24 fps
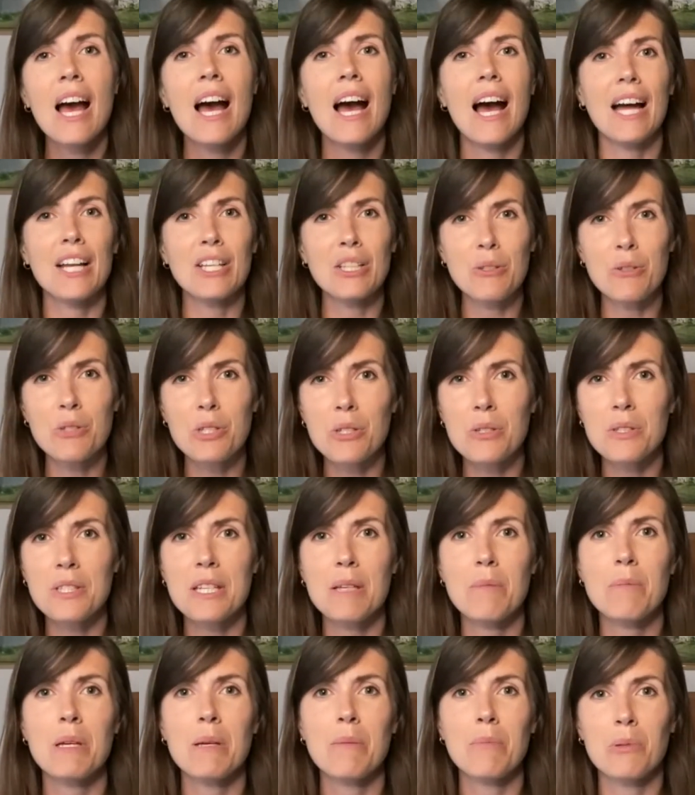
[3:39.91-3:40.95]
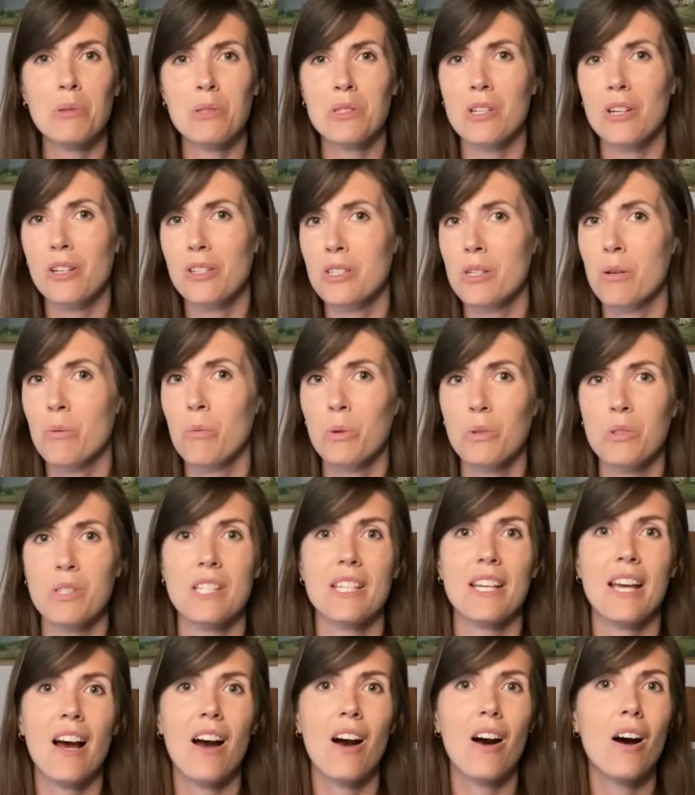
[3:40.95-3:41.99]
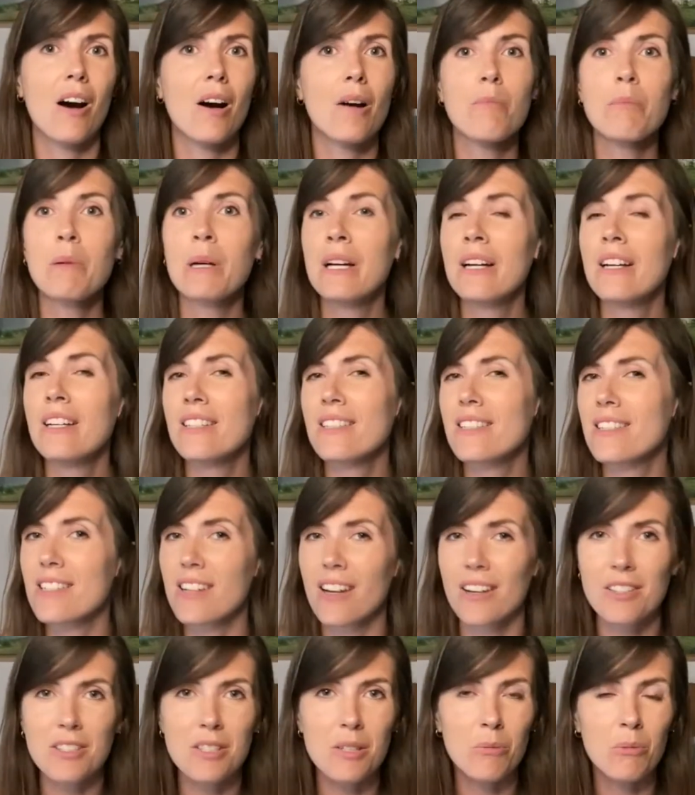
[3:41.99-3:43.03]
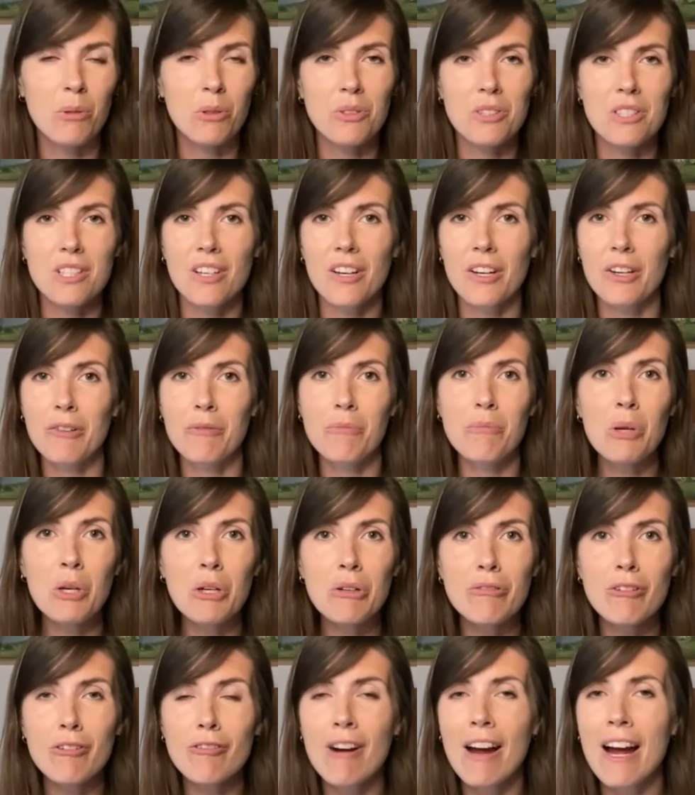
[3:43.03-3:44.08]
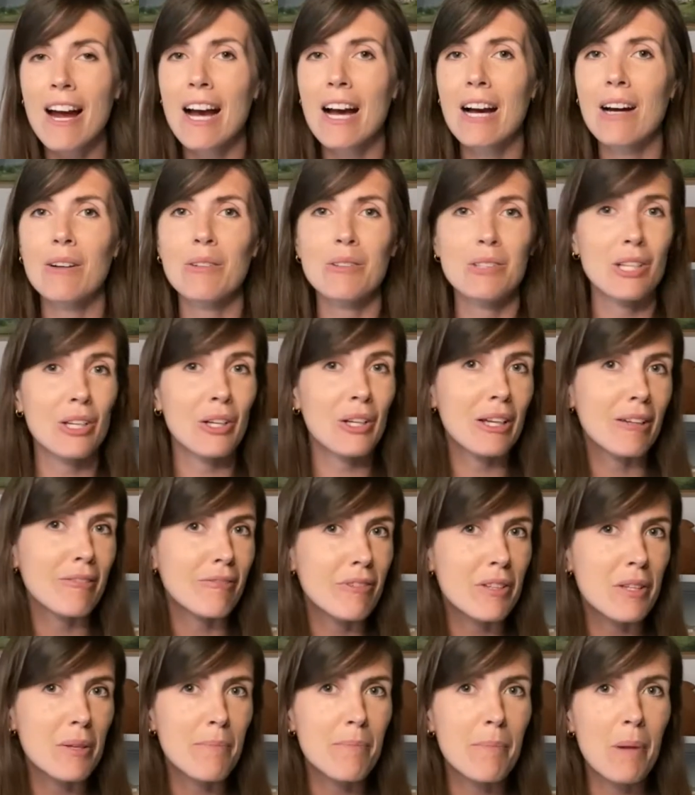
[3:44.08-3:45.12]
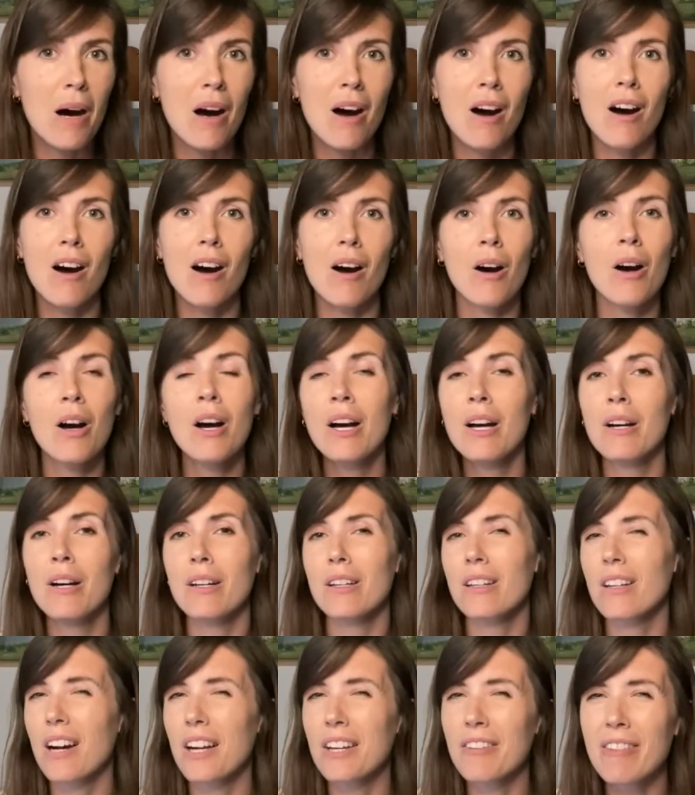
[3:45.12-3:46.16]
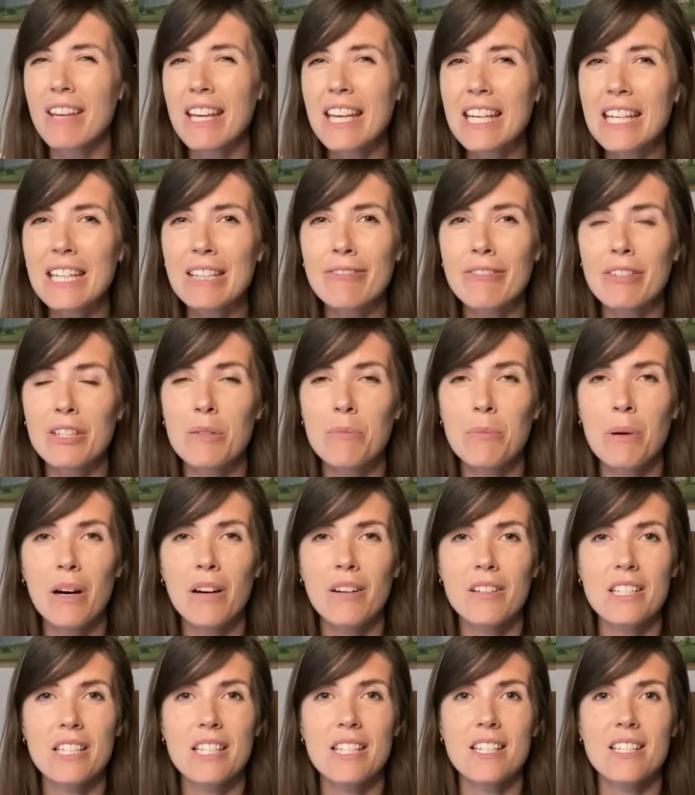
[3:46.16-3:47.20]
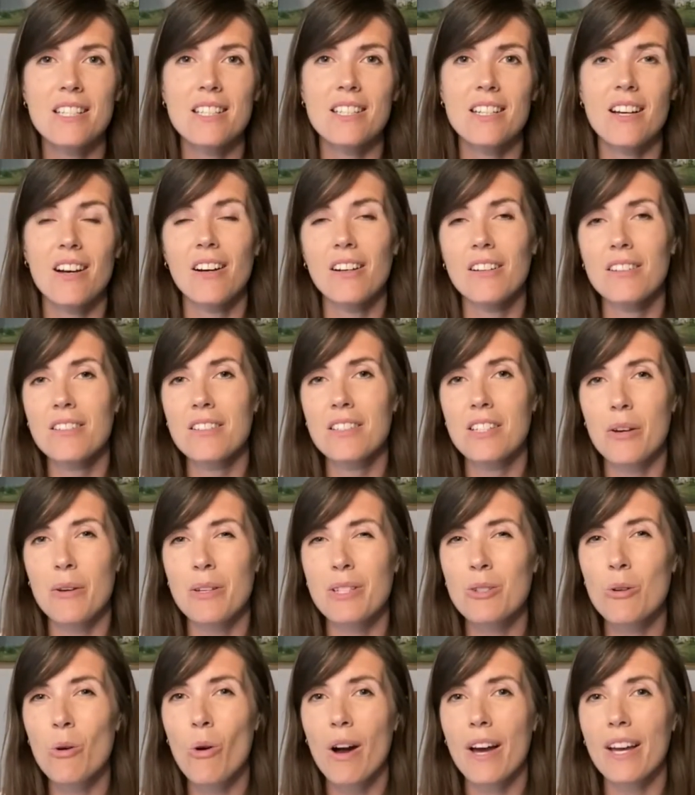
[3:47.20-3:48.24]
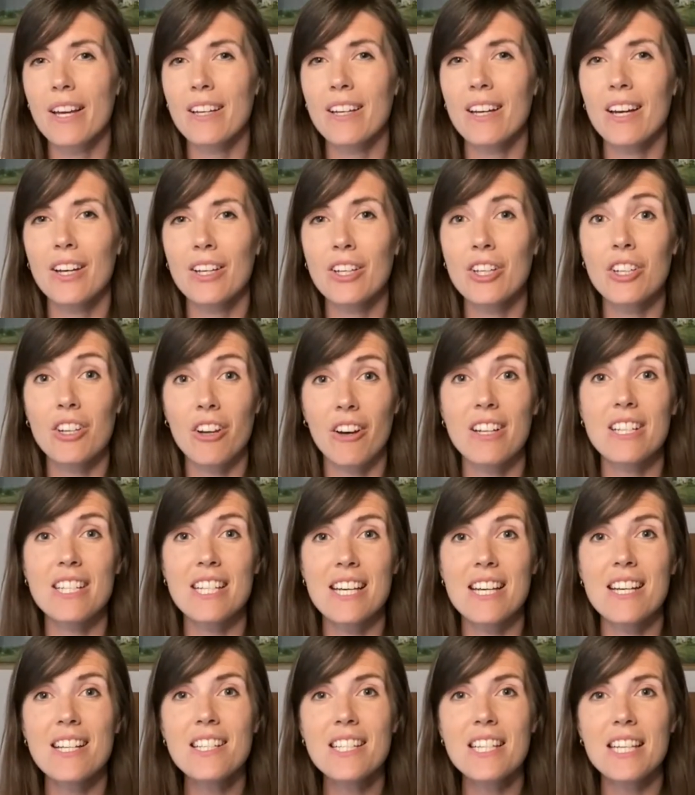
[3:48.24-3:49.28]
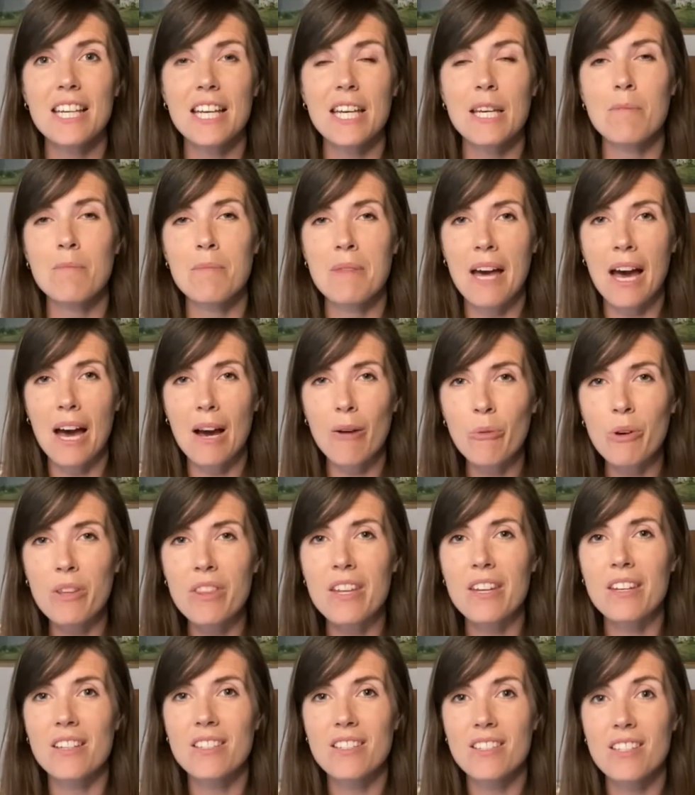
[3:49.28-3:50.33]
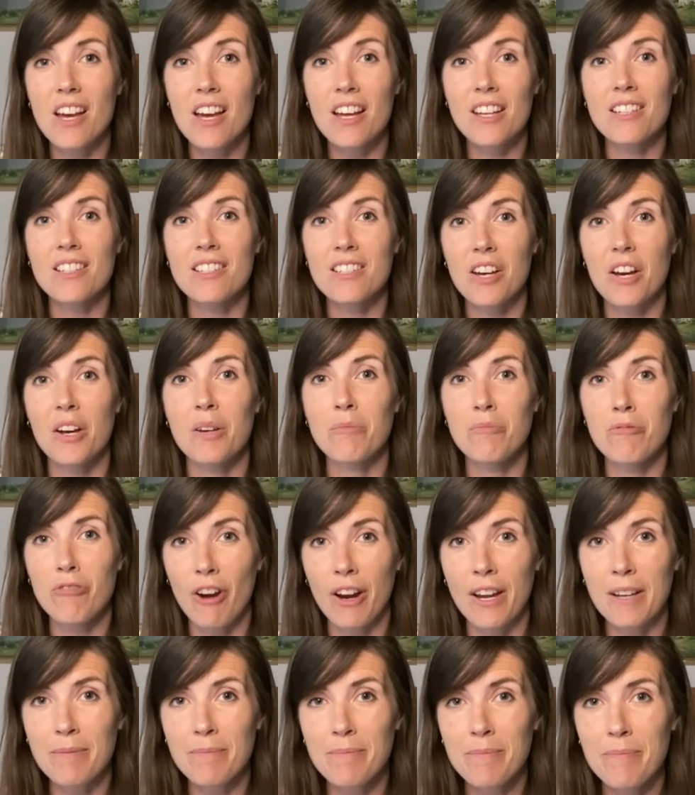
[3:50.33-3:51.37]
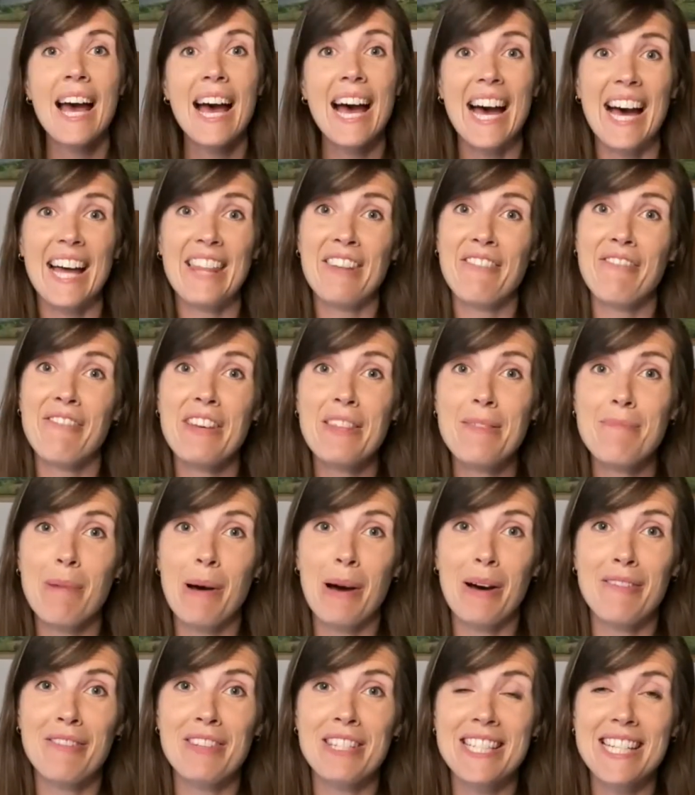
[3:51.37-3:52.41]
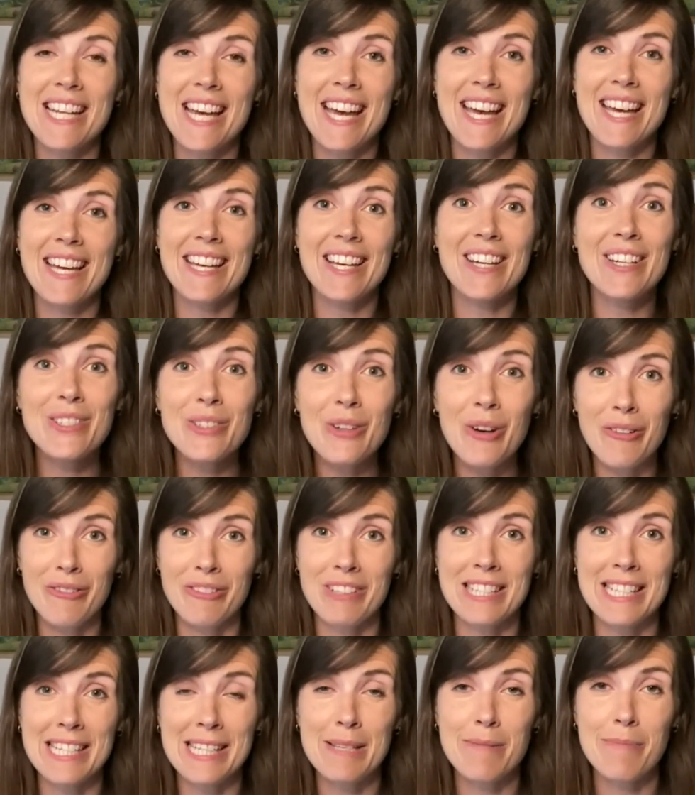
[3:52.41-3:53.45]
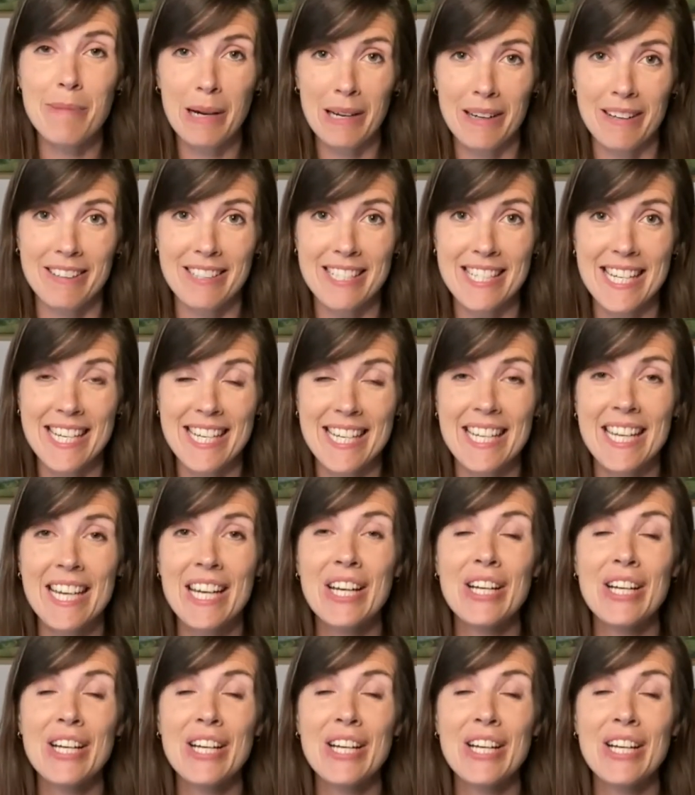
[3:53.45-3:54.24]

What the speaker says: And you do see people start to want to get up, start to want to kind of move around, looking for the bar, kind of eager for the party to start. So it's quite a good idea to keep that within a certain time frame. And the 5th part of the day is obviously the party.